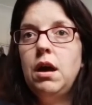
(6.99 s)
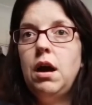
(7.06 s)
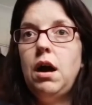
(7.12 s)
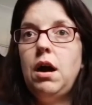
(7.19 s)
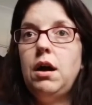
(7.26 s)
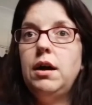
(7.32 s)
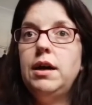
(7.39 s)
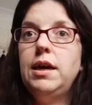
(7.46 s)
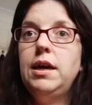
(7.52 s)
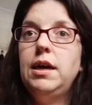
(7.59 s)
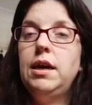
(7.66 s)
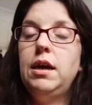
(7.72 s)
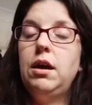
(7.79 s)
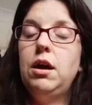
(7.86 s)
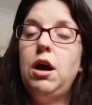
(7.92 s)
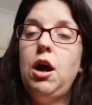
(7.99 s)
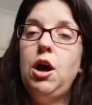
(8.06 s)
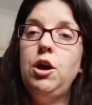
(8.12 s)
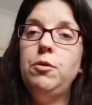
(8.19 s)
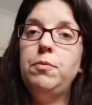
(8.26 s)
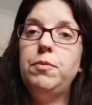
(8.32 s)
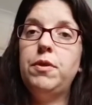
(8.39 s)
I
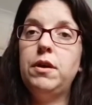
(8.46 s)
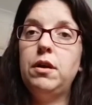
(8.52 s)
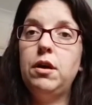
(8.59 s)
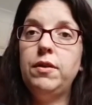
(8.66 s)
hope that